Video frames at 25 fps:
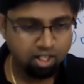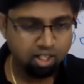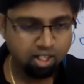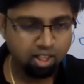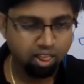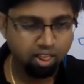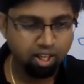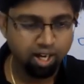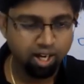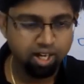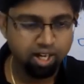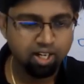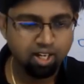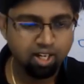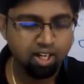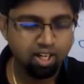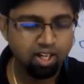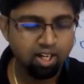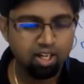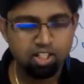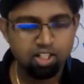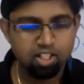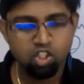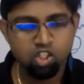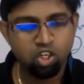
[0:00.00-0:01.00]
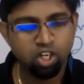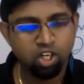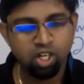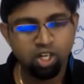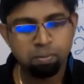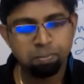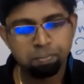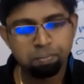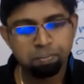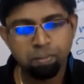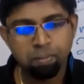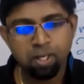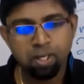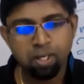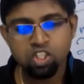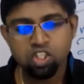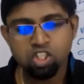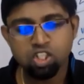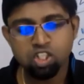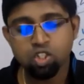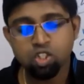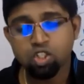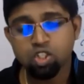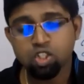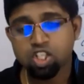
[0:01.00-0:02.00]
Right? It's not a must
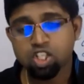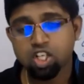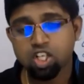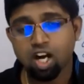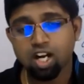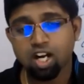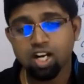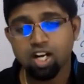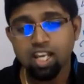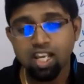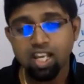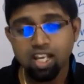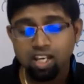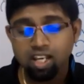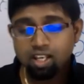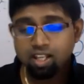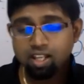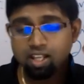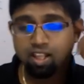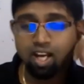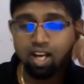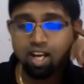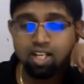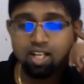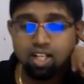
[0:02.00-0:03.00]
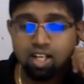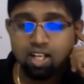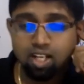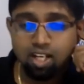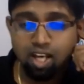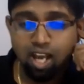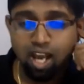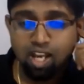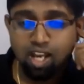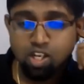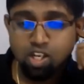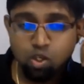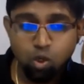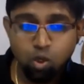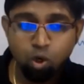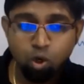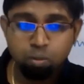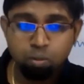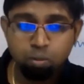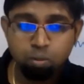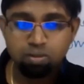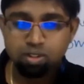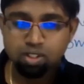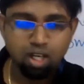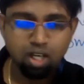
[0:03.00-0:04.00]
to study right at
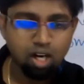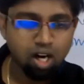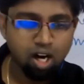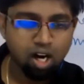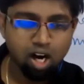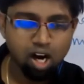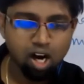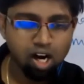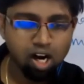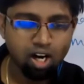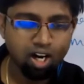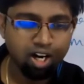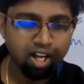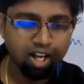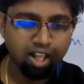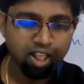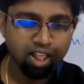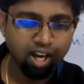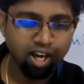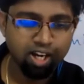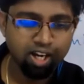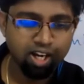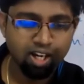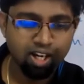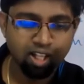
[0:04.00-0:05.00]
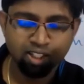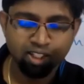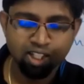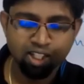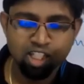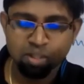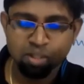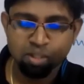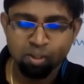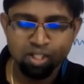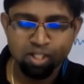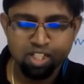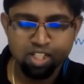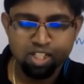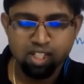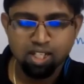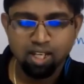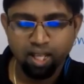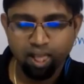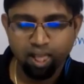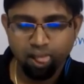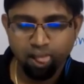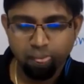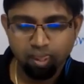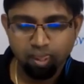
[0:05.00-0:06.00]
home. Right? Nothing is a must here.
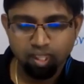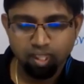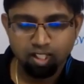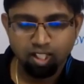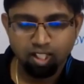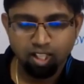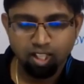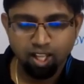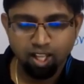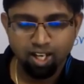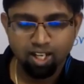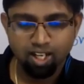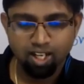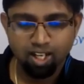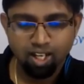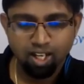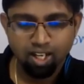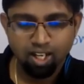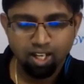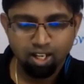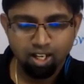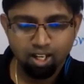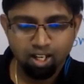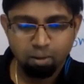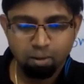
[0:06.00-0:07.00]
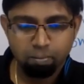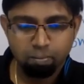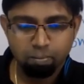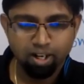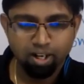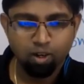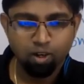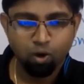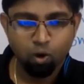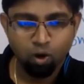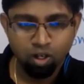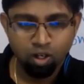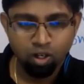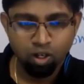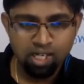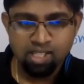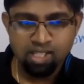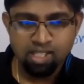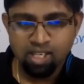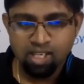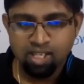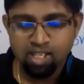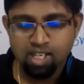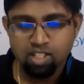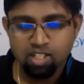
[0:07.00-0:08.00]
Right? But only
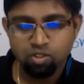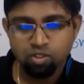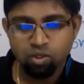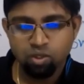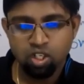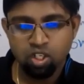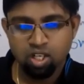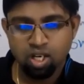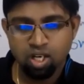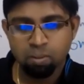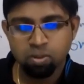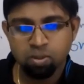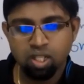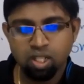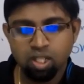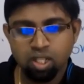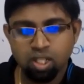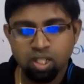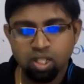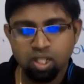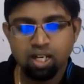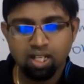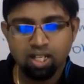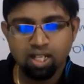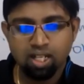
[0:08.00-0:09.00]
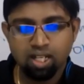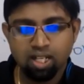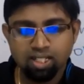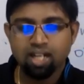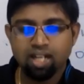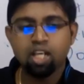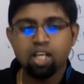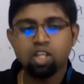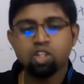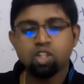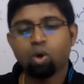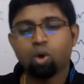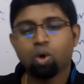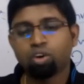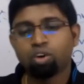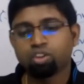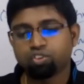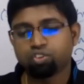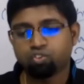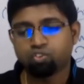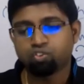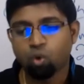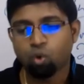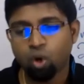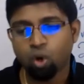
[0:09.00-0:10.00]
thing is when you come to the class, at least
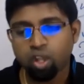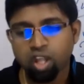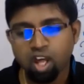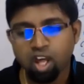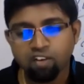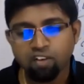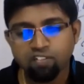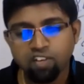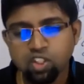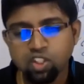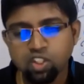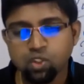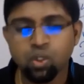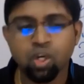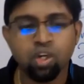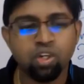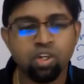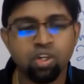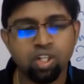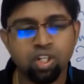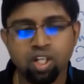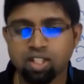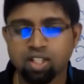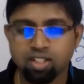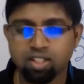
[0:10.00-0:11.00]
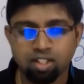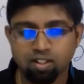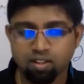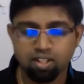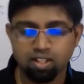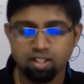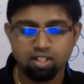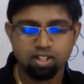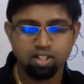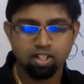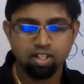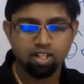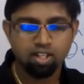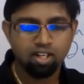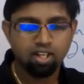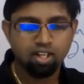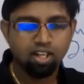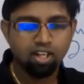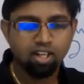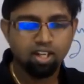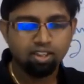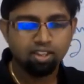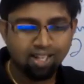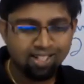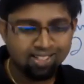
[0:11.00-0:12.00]
those 4 hours you have to concentrate.
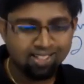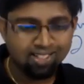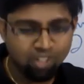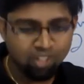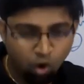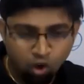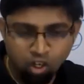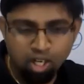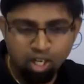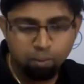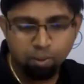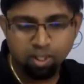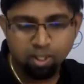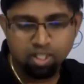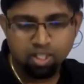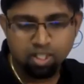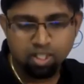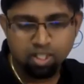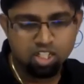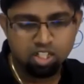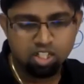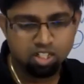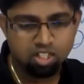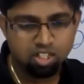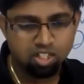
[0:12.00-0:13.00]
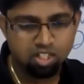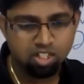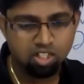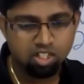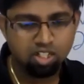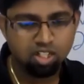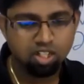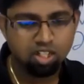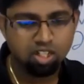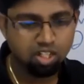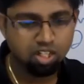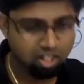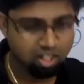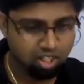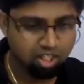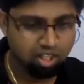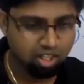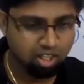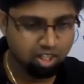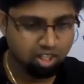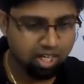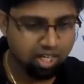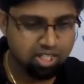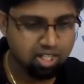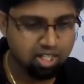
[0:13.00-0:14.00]
That's the only must.
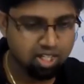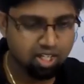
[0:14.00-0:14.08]
Right?